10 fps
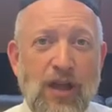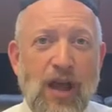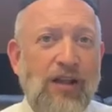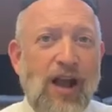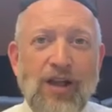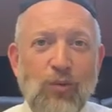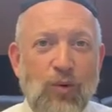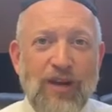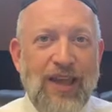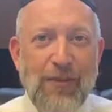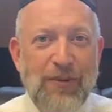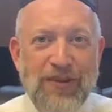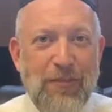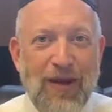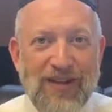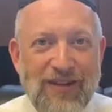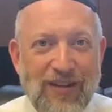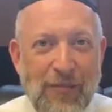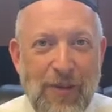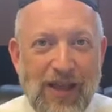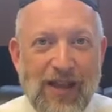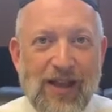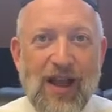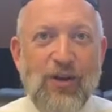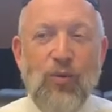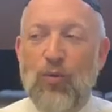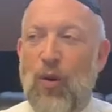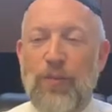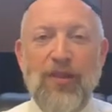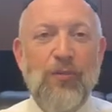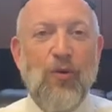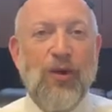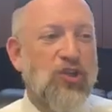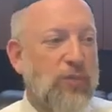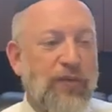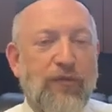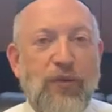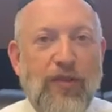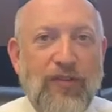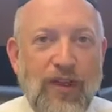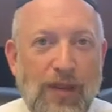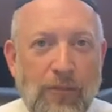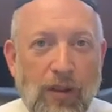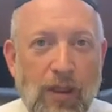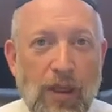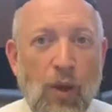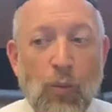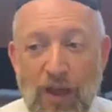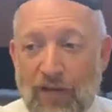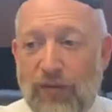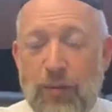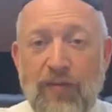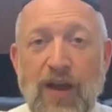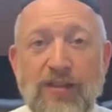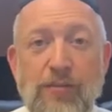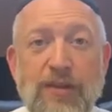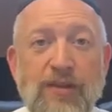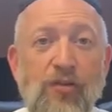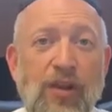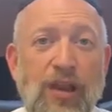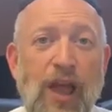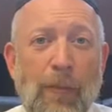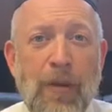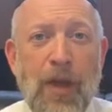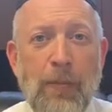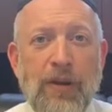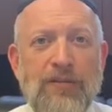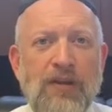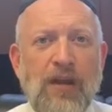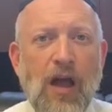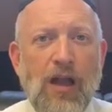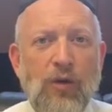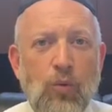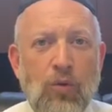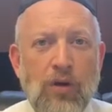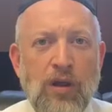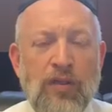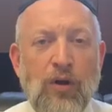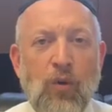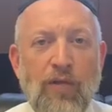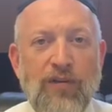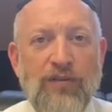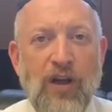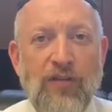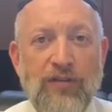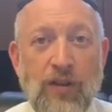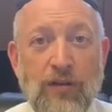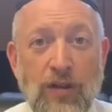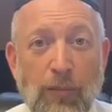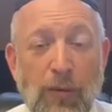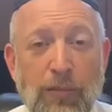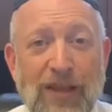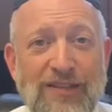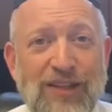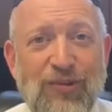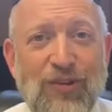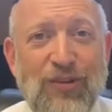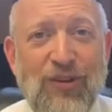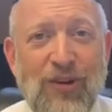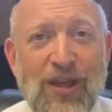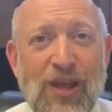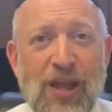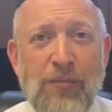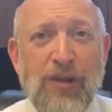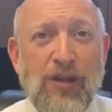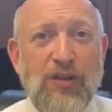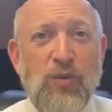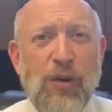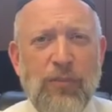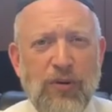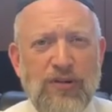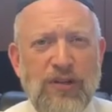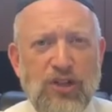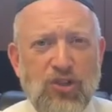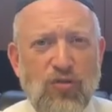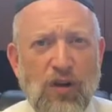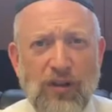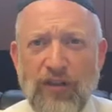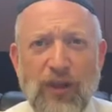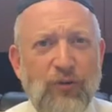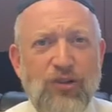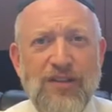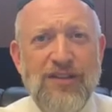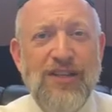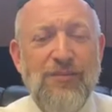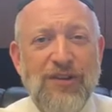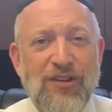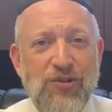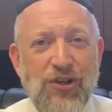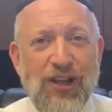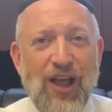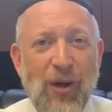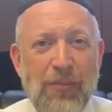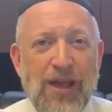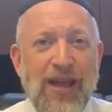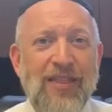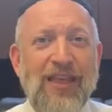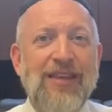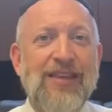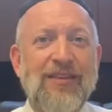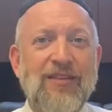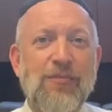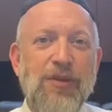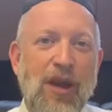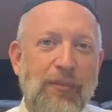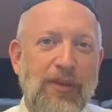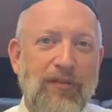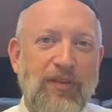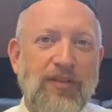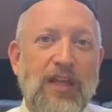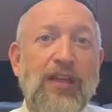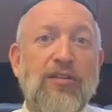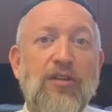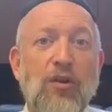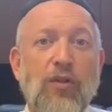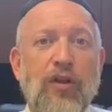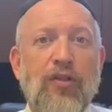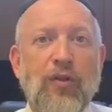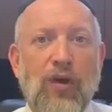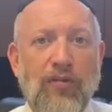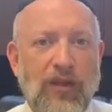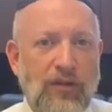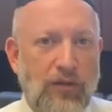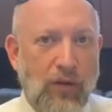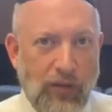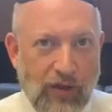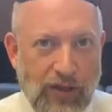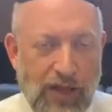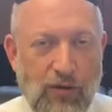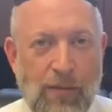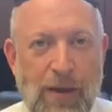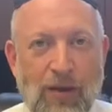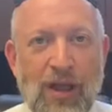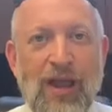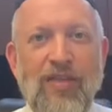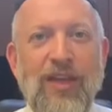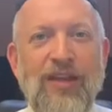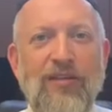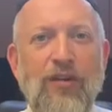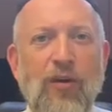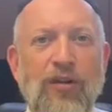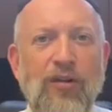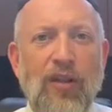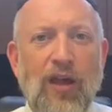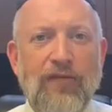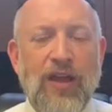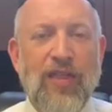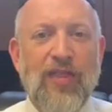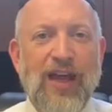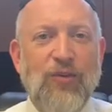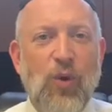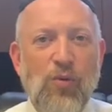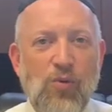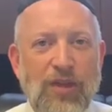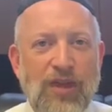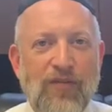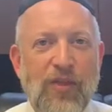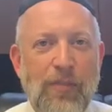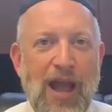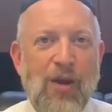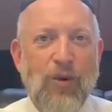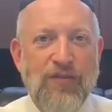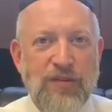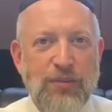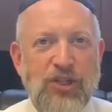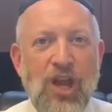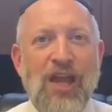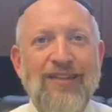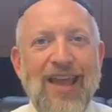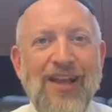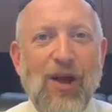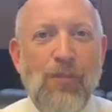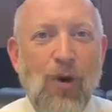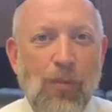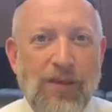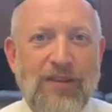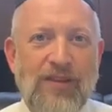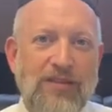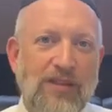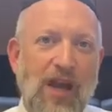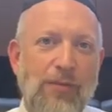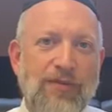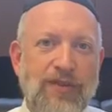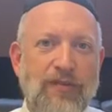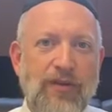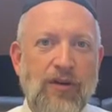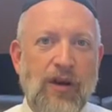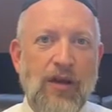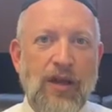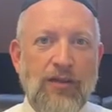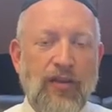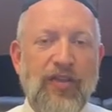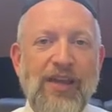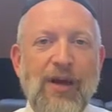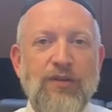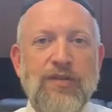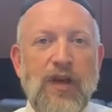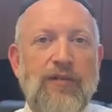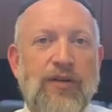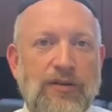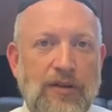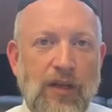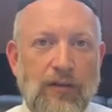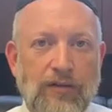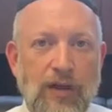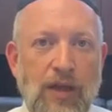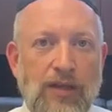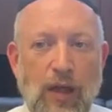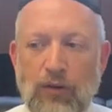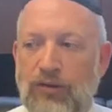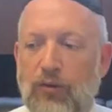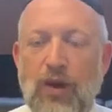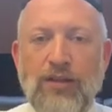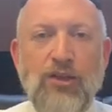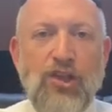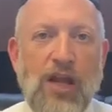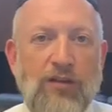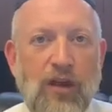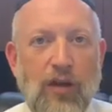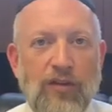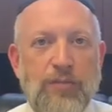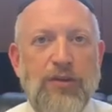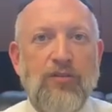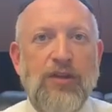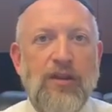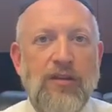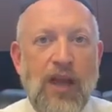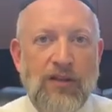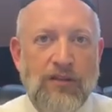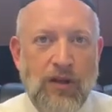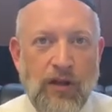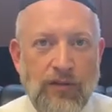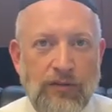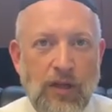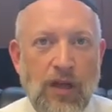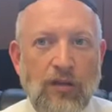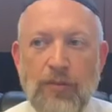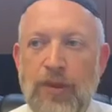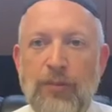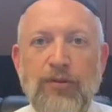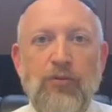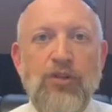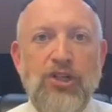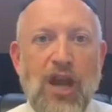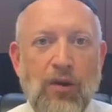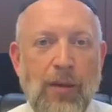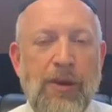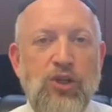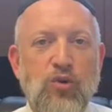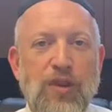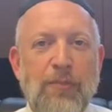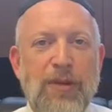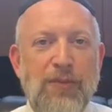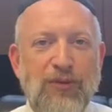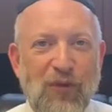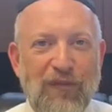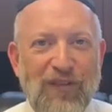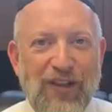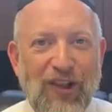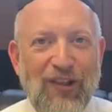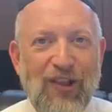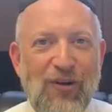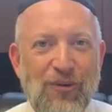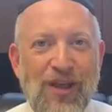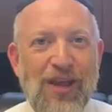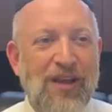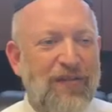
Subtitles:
A kind word can't be deposited in the bank. A kind word won't pay the mortgage or put food on the table. We have to provide the material help, but it's the kind word that offers us the double blessing in return, because when a person is struggling, they don't just need material help, they need to be uplifted. They need to know they're thought of. They need to know they're cared about. They need to know they're loved, and that's why we were given the power of speech. Take a moment in this time of Sfira to think outside of ourselves, not only to write the check to others, but to write the text to others, to be able to reach out and make sure that people don't feel alone.